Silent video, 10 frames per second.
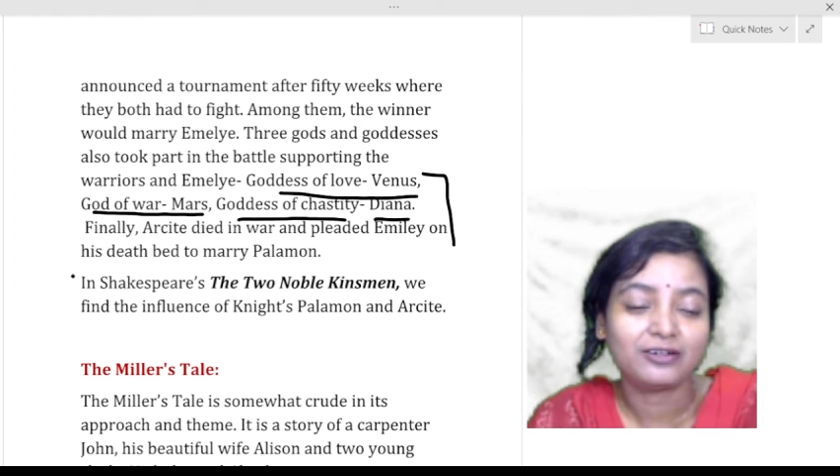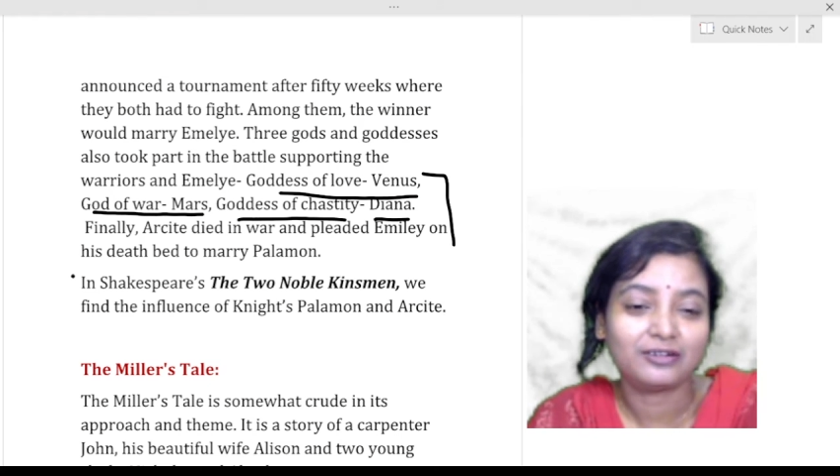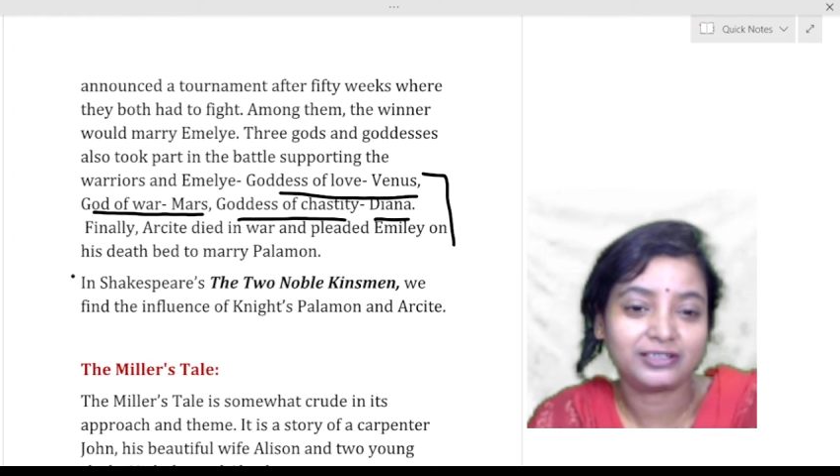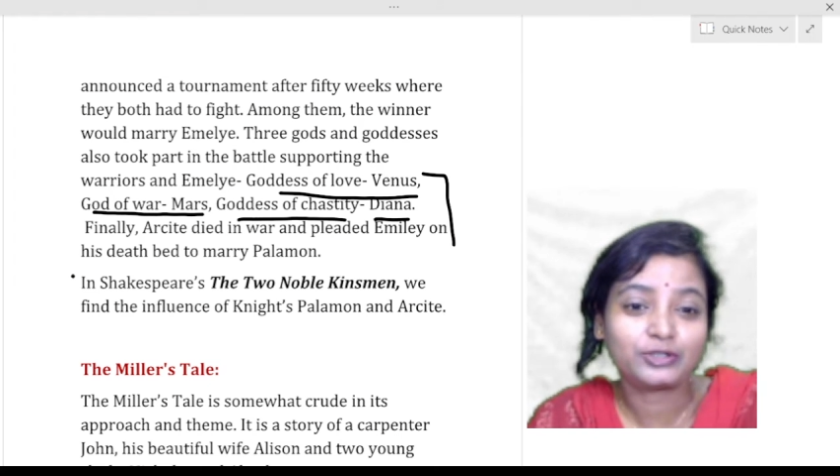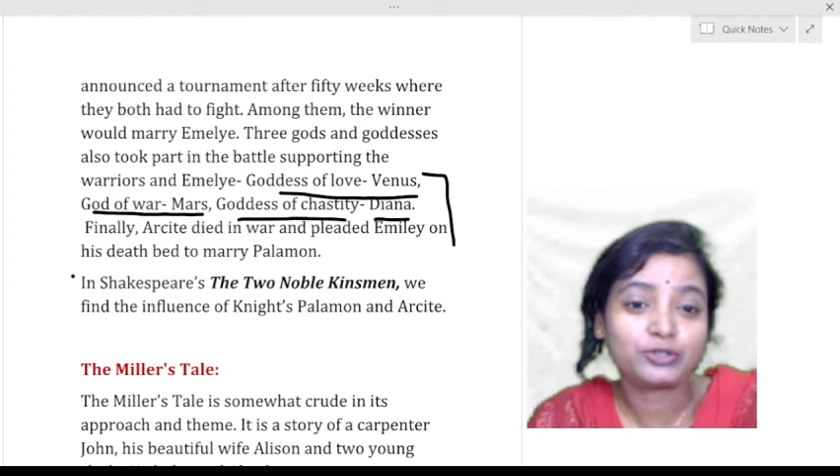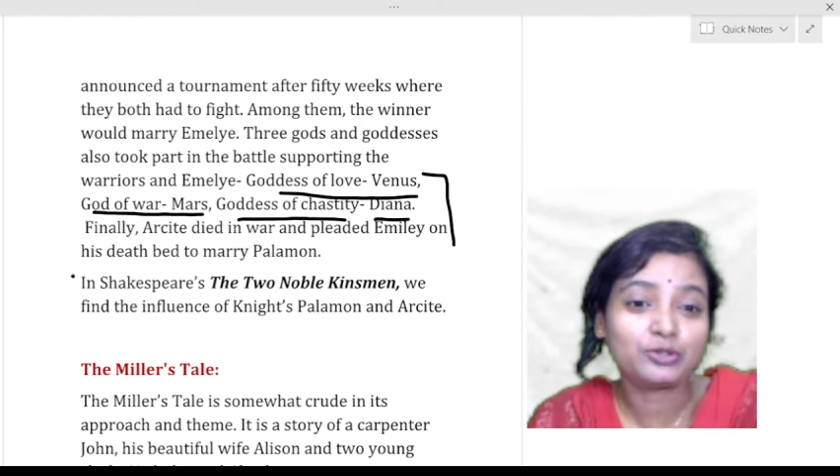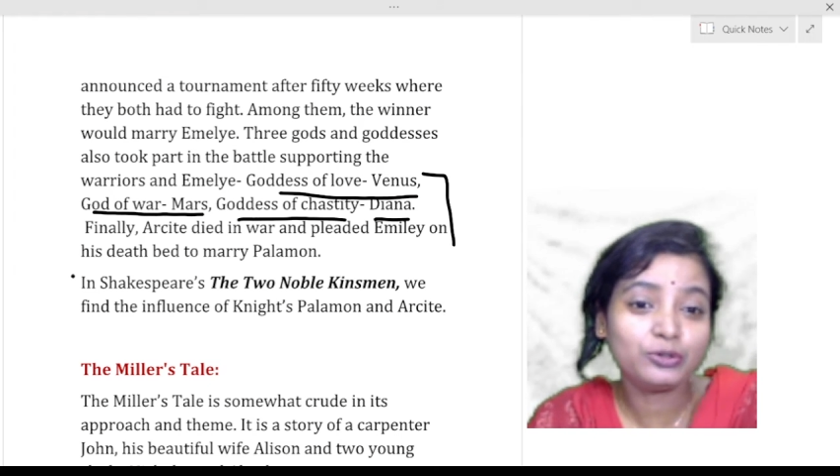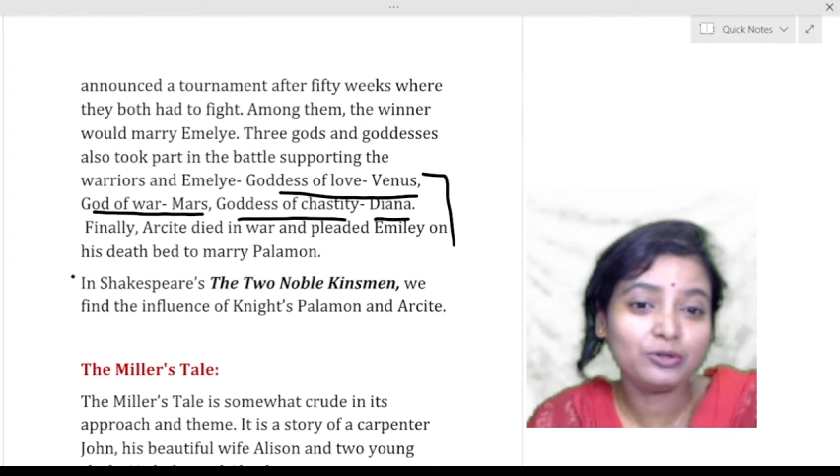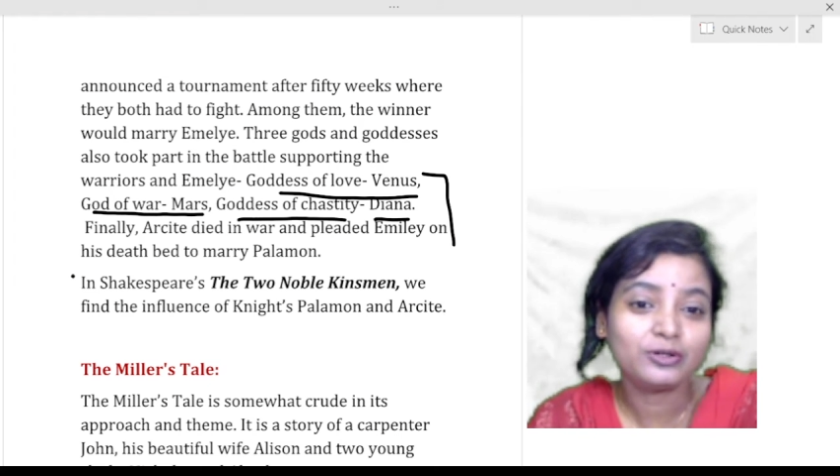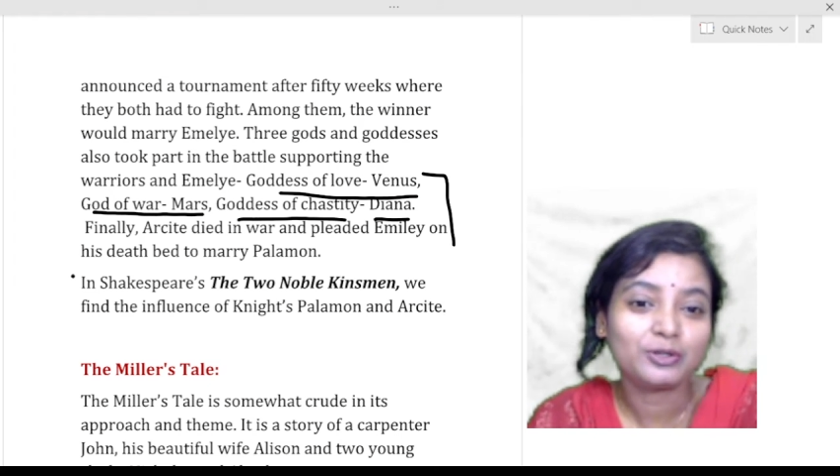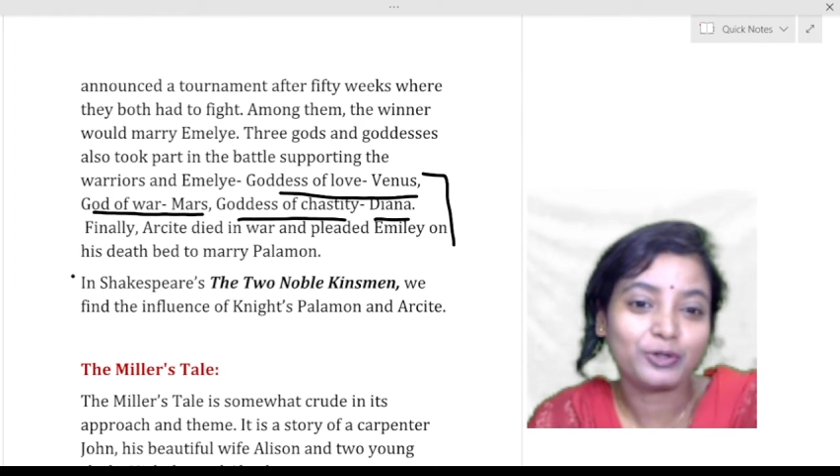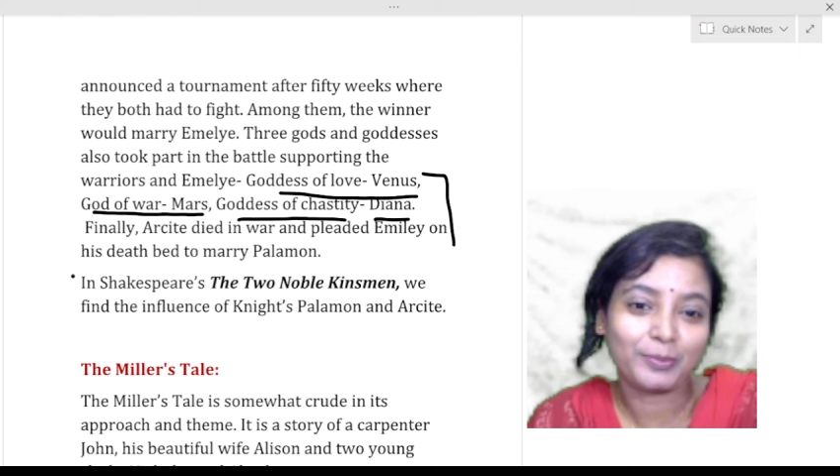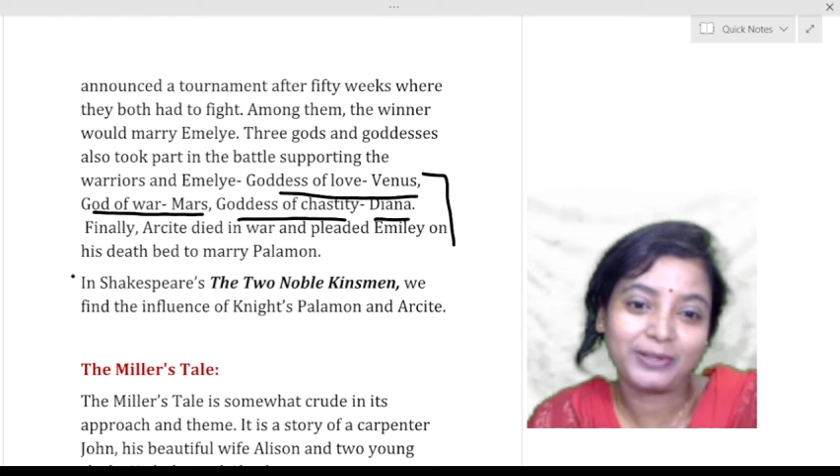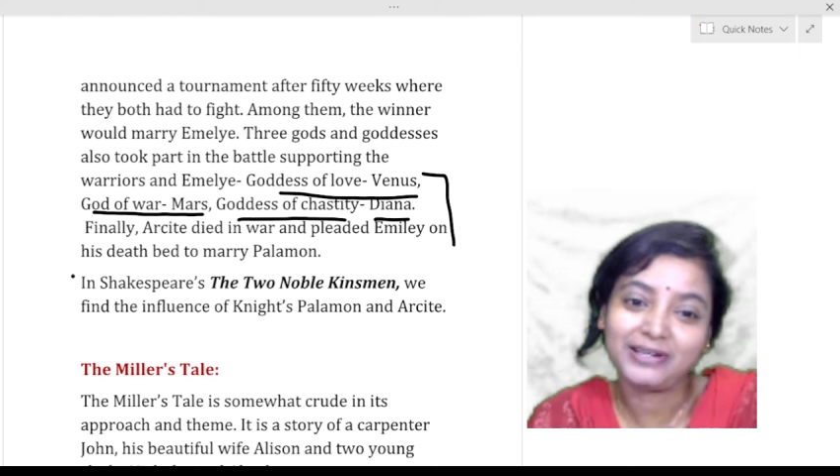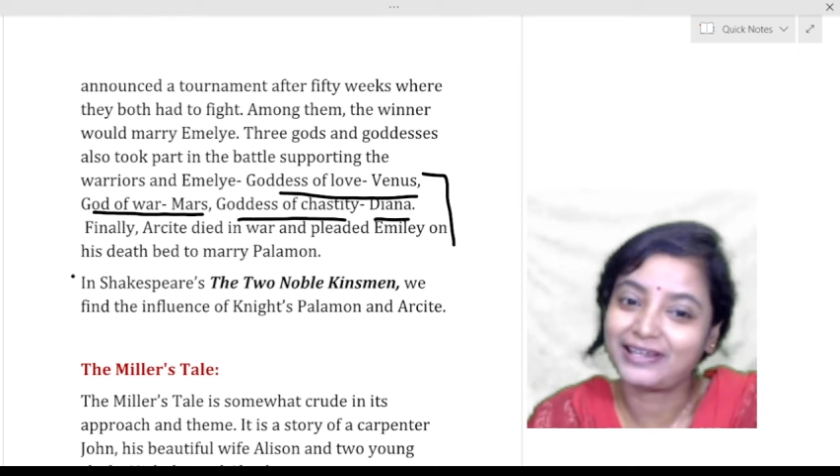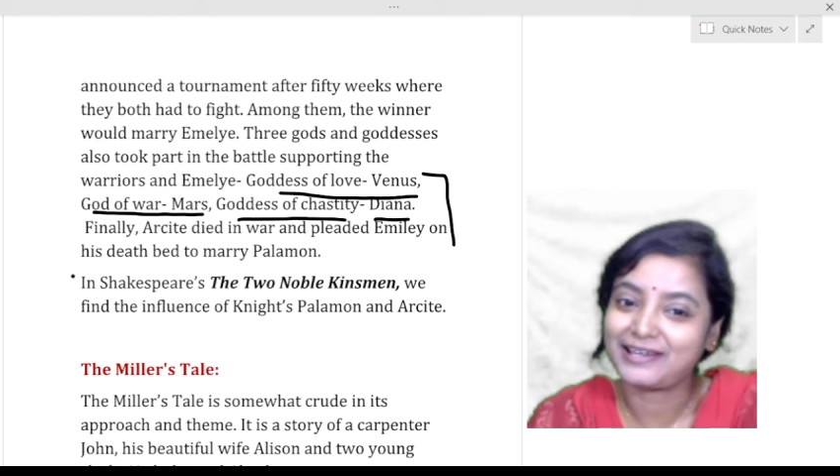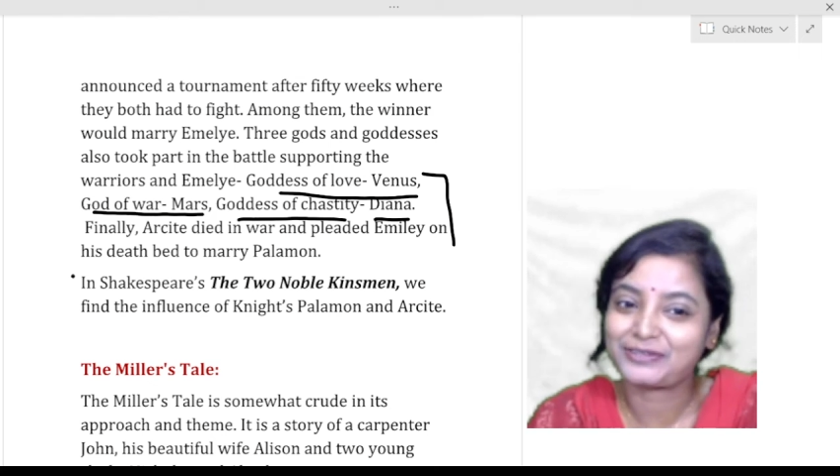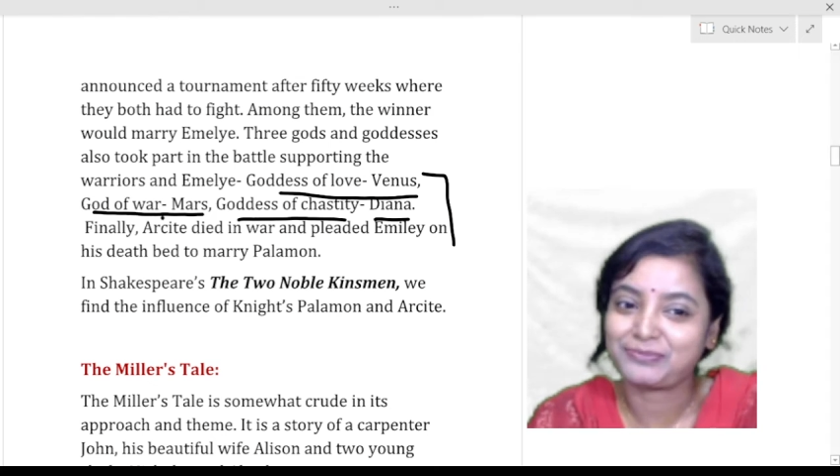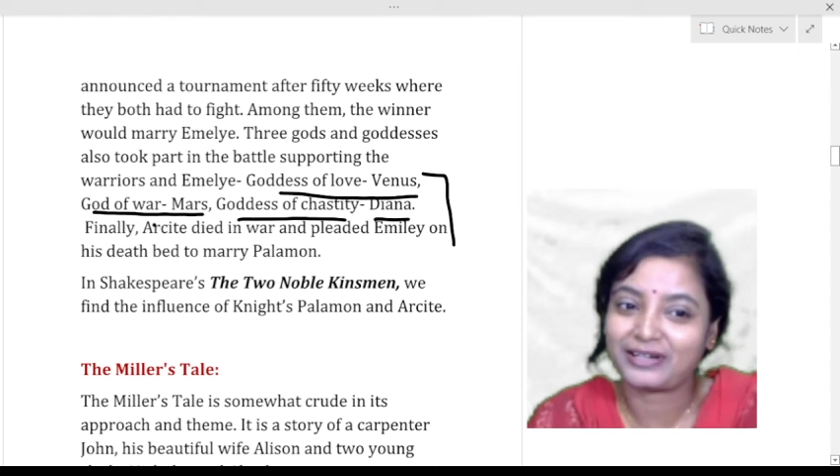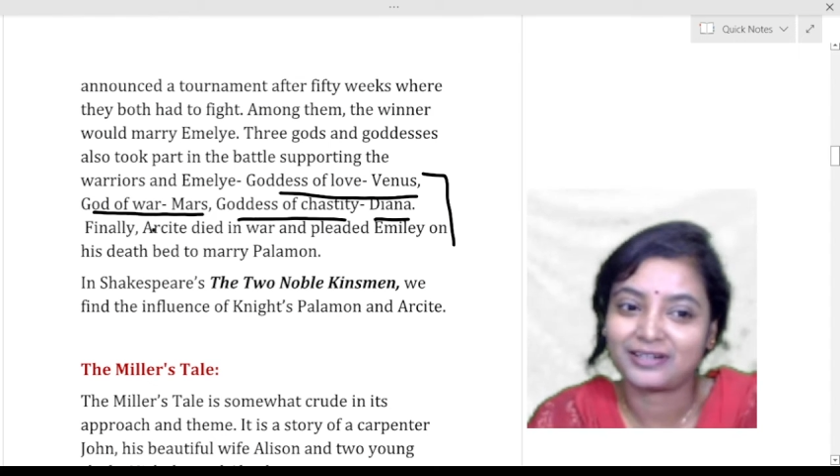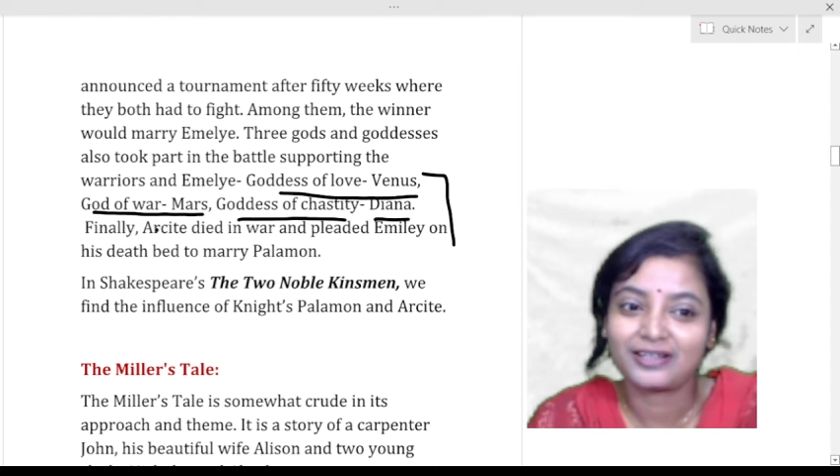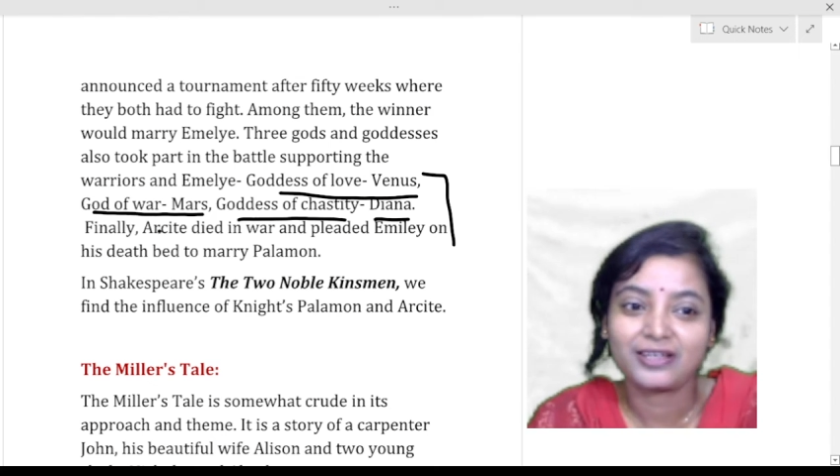were the 2 noble kinsmen.